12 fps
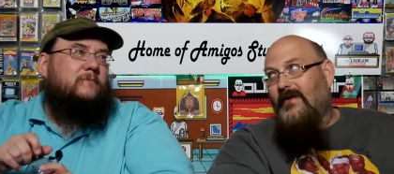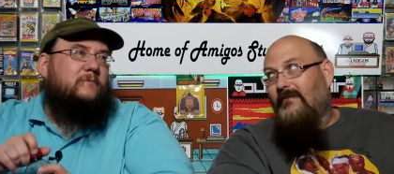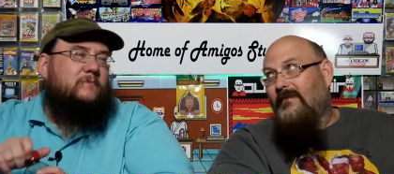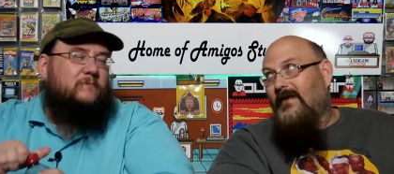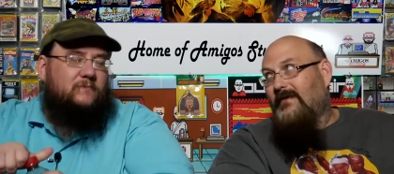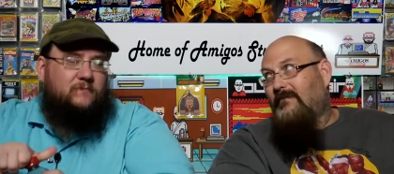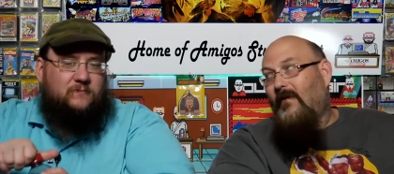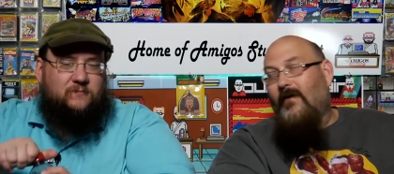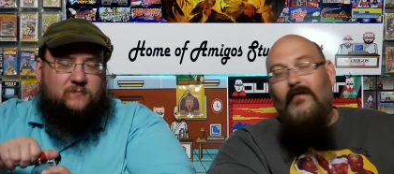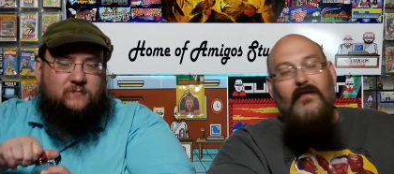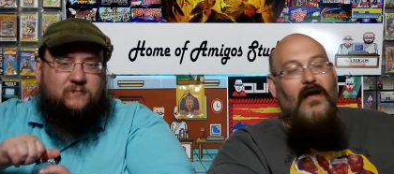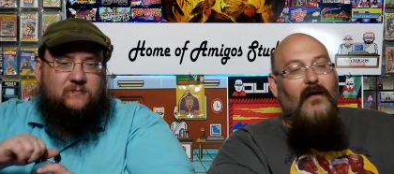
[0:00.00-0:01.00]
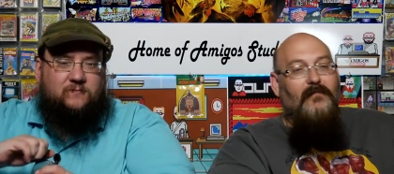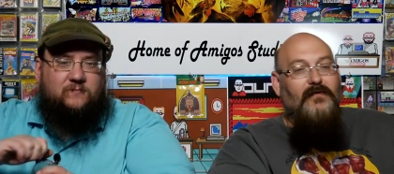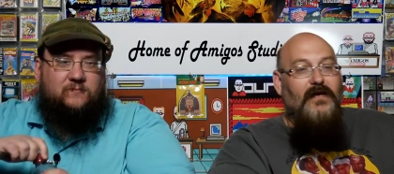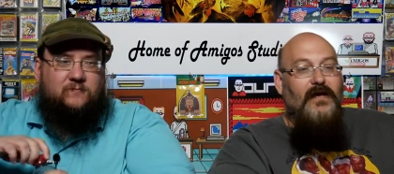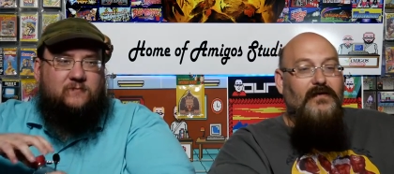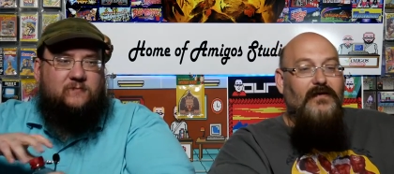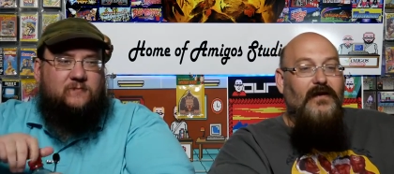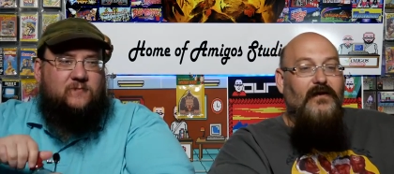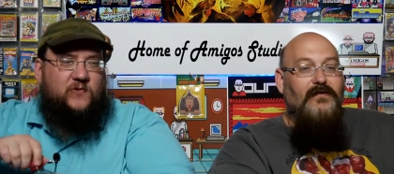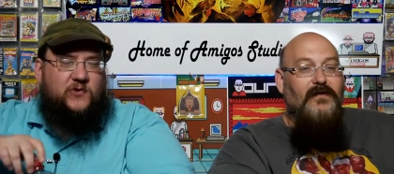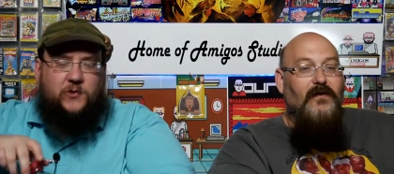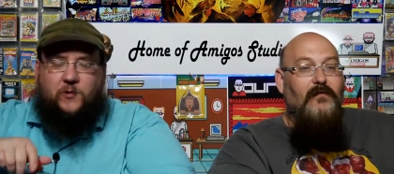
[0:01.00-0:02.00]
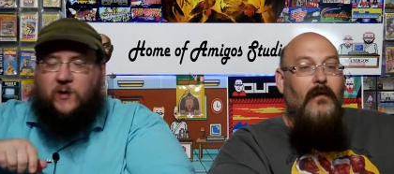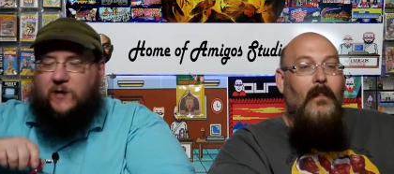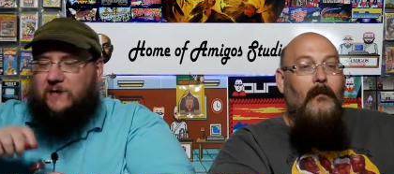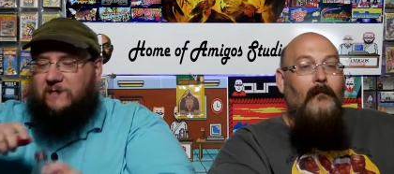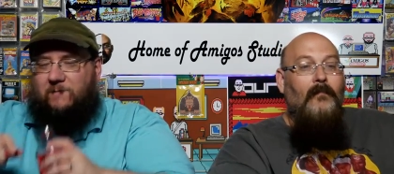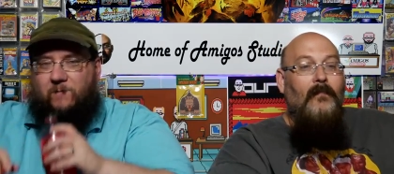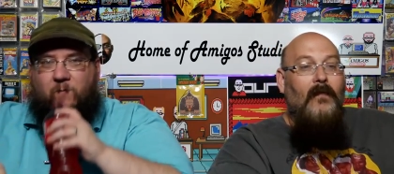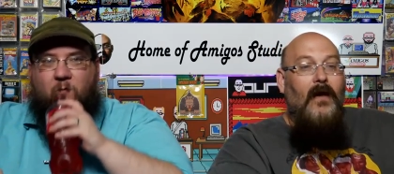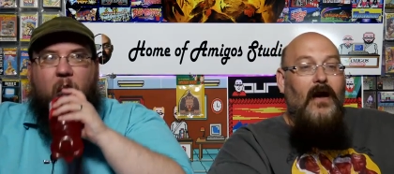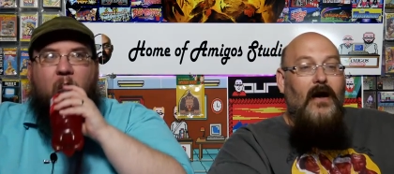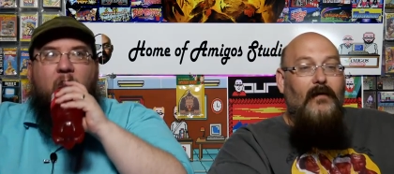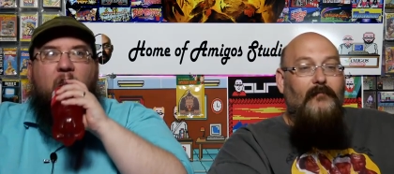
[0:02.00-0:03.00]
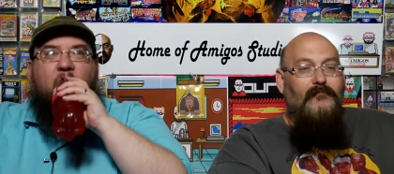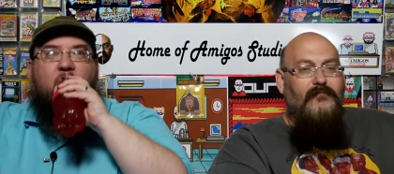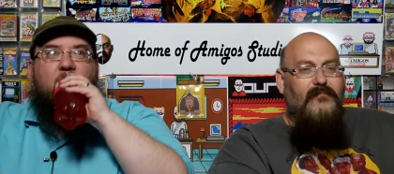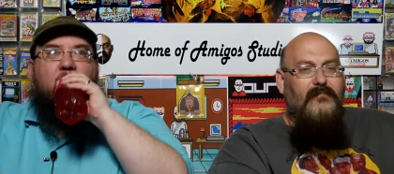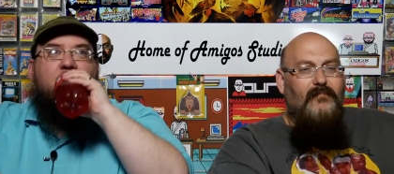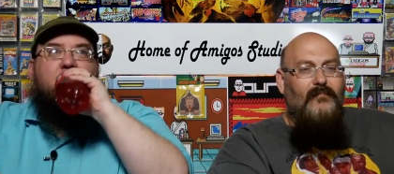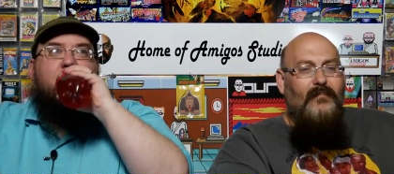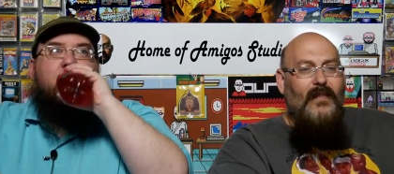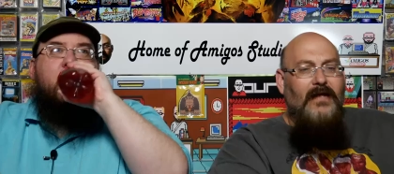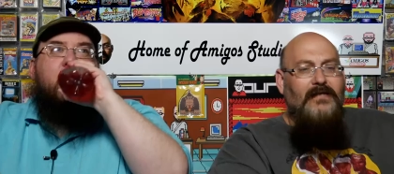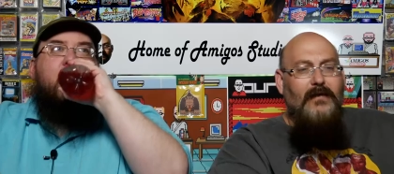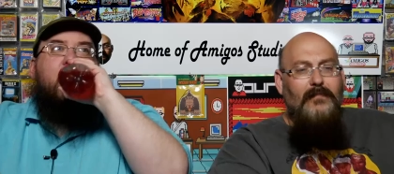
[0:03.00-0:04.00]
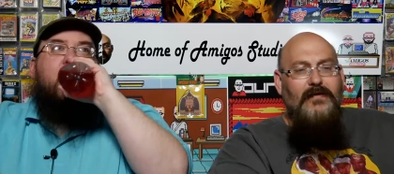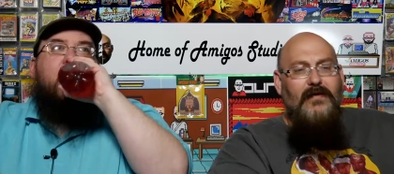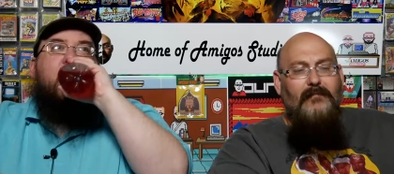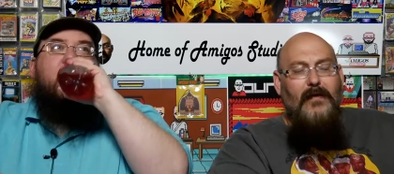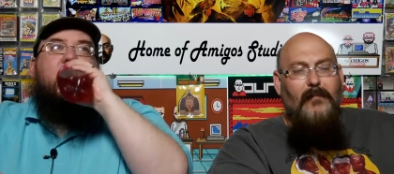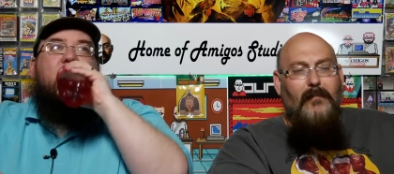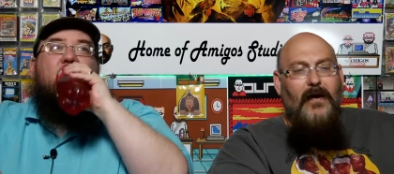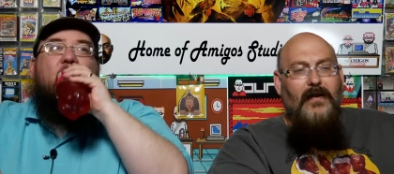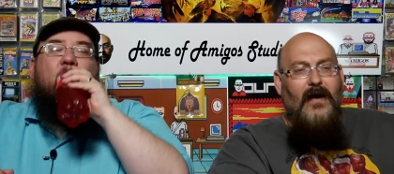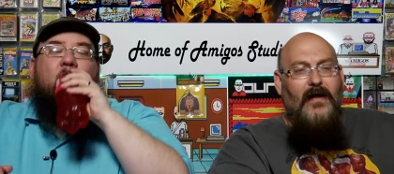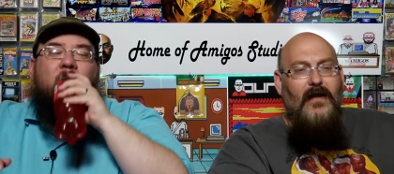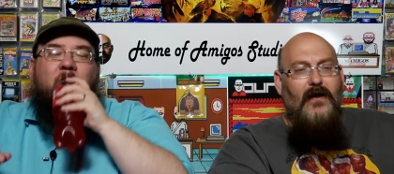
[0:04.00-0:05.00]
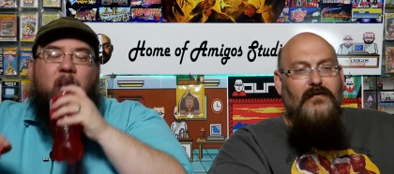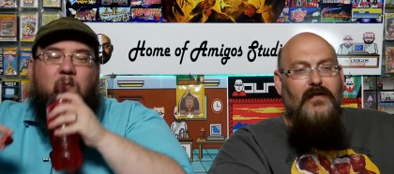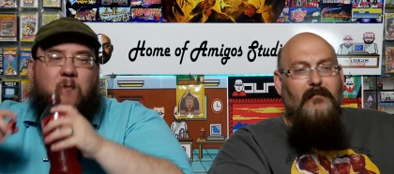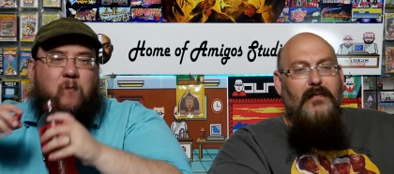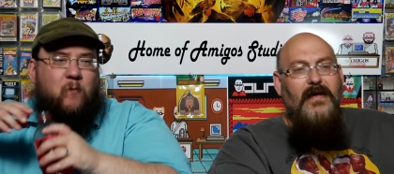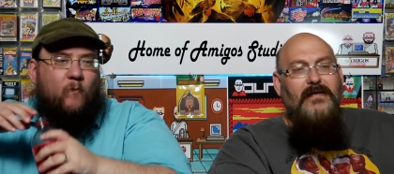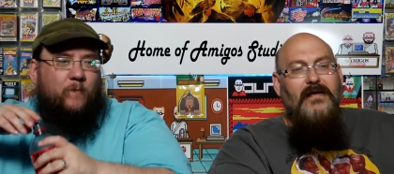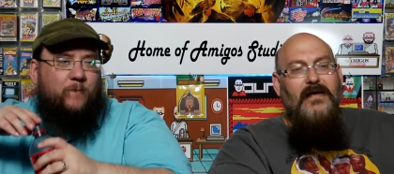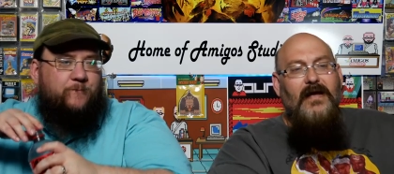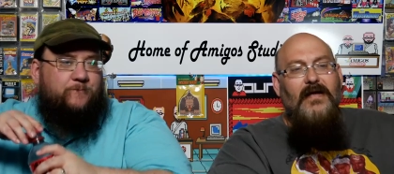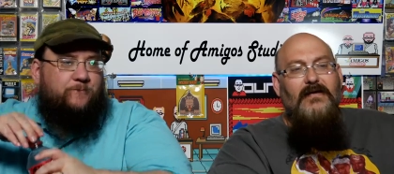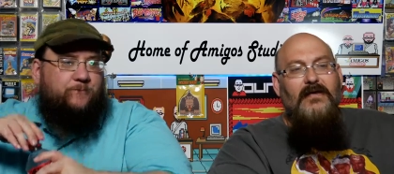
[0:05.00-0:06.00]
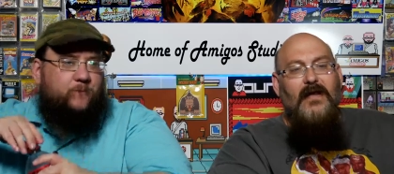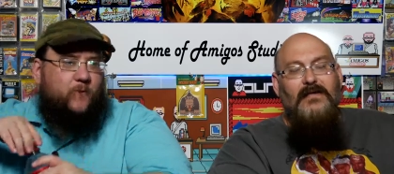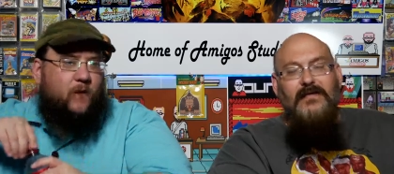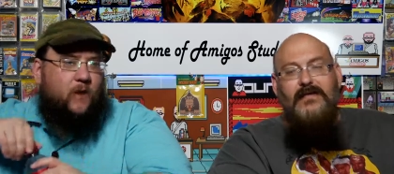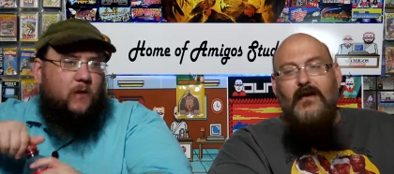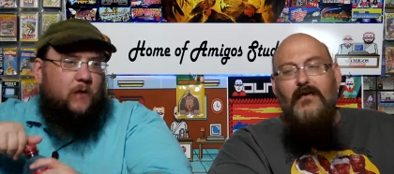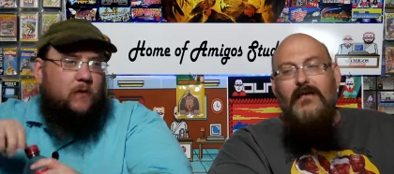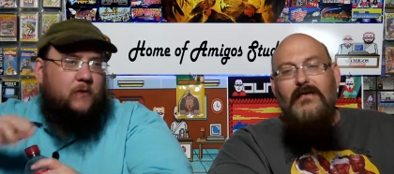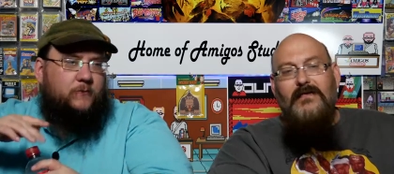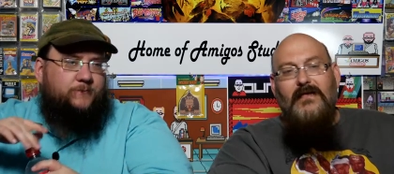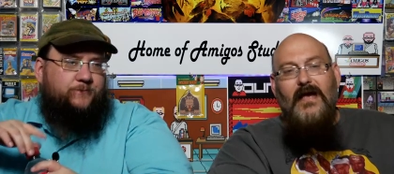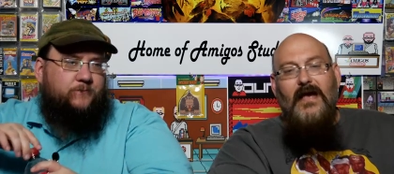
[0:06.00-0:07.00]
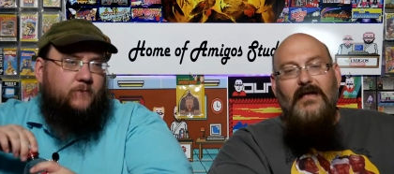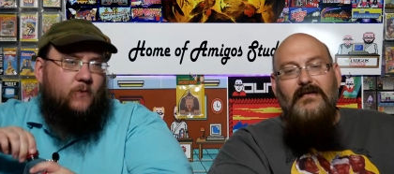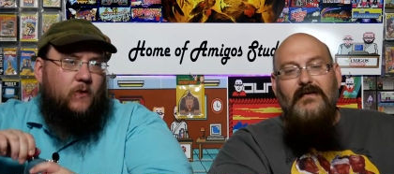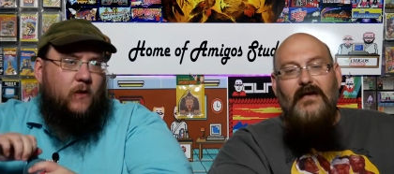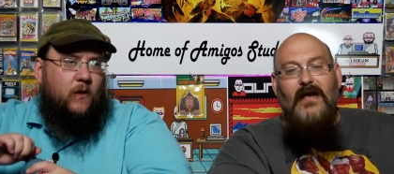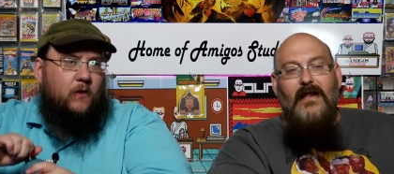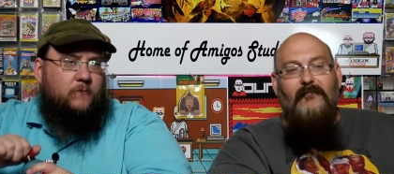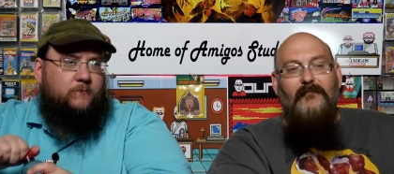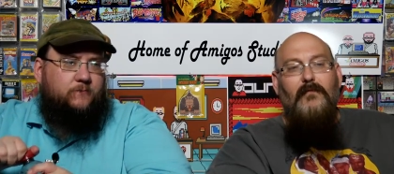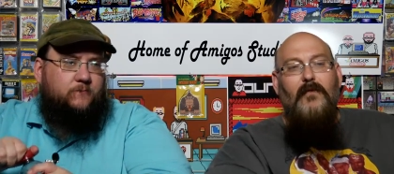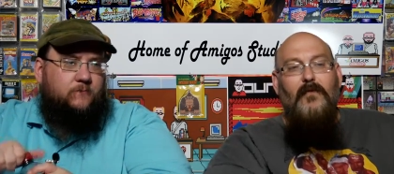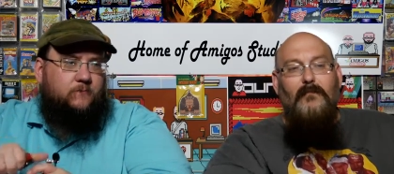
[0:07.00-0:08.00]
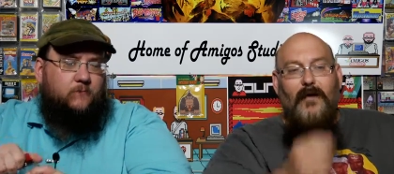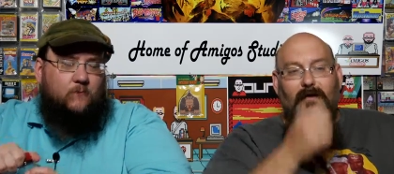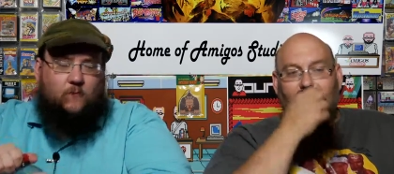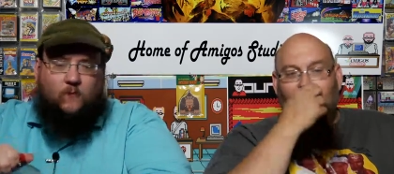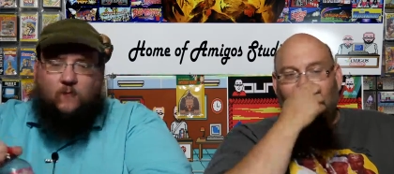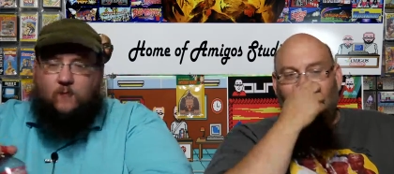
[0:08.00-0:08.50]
Speaker 1: something that's part of the conversation here. So, and some of the stuff people might not know. So the PC Engine, as it's known in the States and a few other places